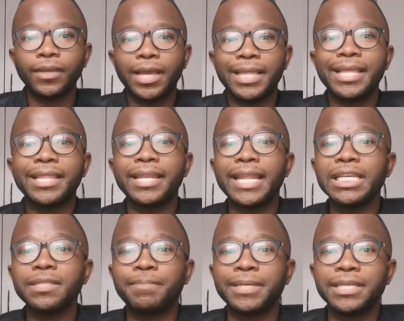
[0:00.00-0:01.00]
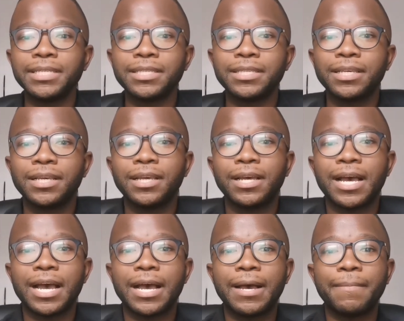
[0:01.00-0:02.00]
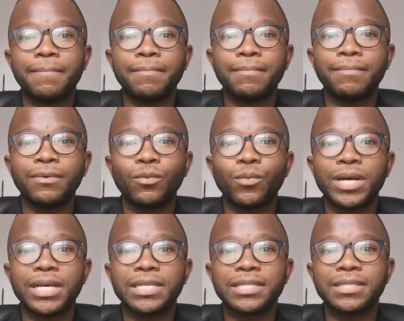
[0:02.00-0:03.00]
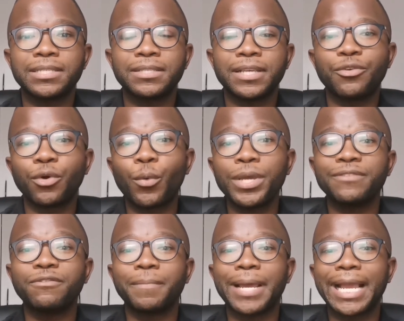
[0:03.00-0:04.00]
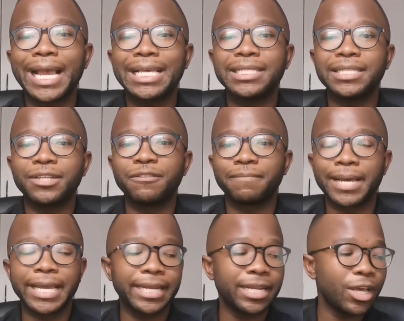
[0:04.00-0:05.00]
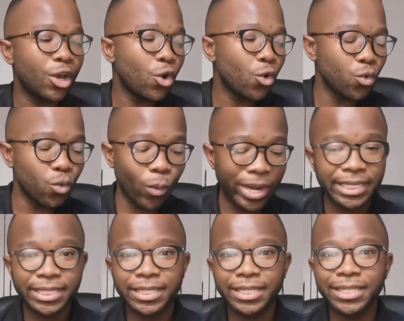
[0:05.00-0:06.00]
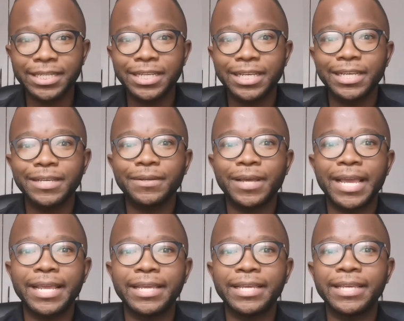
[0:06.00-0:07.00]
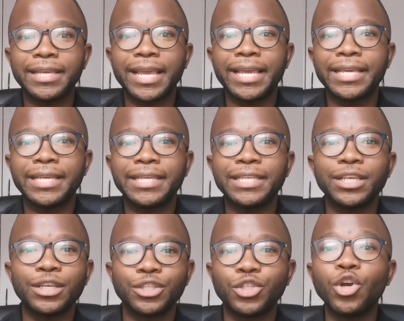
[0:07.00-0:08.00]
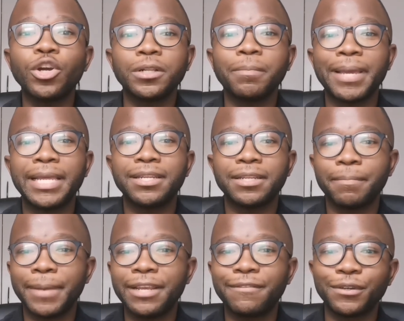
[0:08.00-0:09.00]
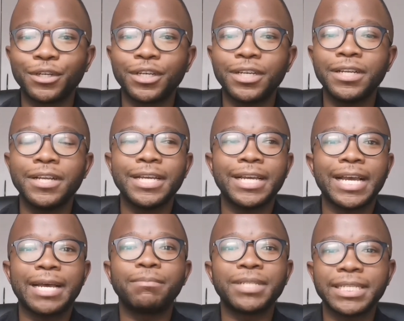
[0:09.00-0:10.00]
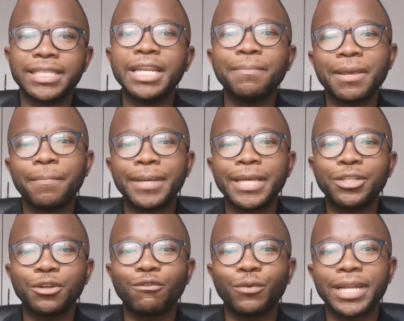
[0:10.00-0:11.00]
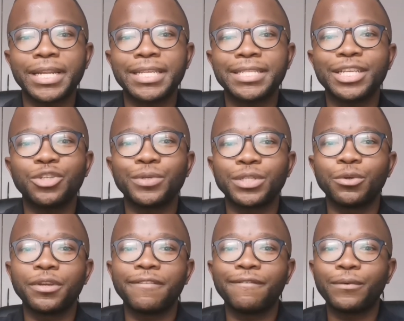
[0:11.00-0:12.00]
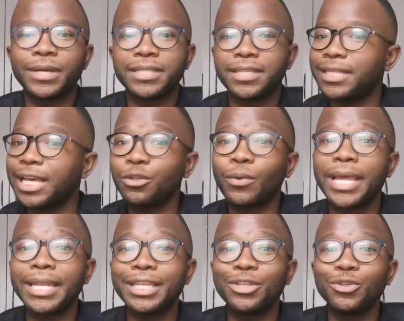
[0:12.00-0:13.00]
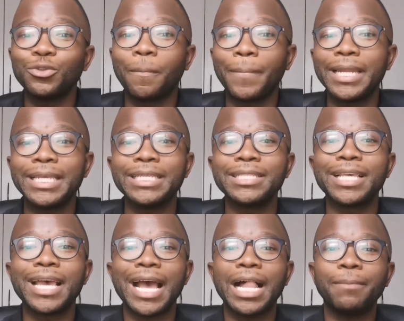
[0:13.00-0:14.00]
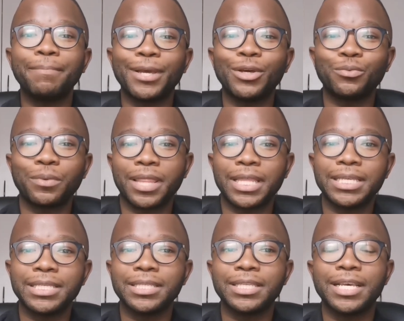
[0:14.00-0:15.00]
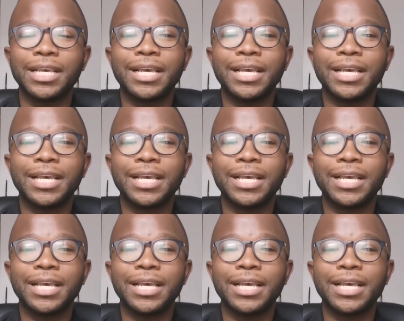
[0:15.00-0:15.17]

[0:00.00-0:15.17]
And then the next piece was a request from my cousin of mine, who wanted a circle pendant made for her. She sent me a picture of what it is that she was looking for and said, Tato, I need you to please help me out with this,